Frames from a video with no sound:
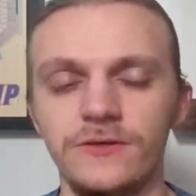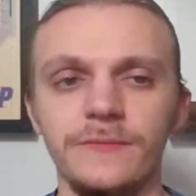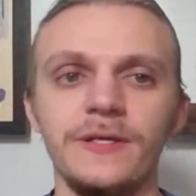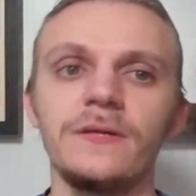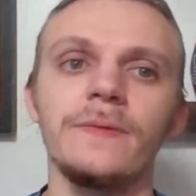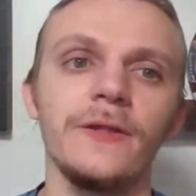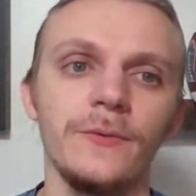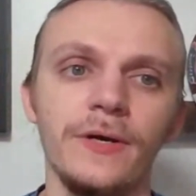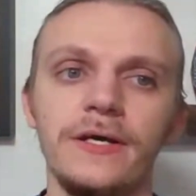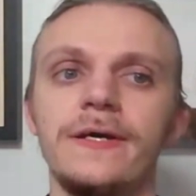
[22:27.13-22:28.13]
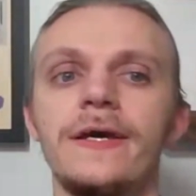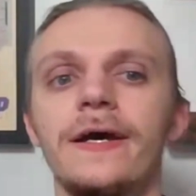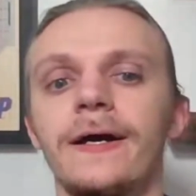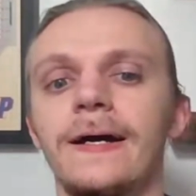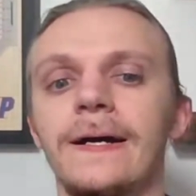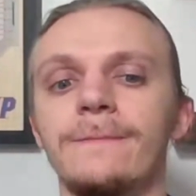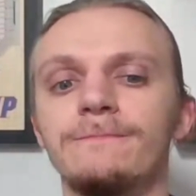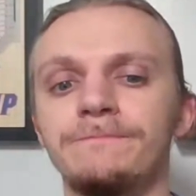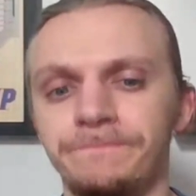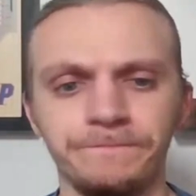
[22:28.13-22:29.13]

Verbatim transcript: committed, by the way. Um,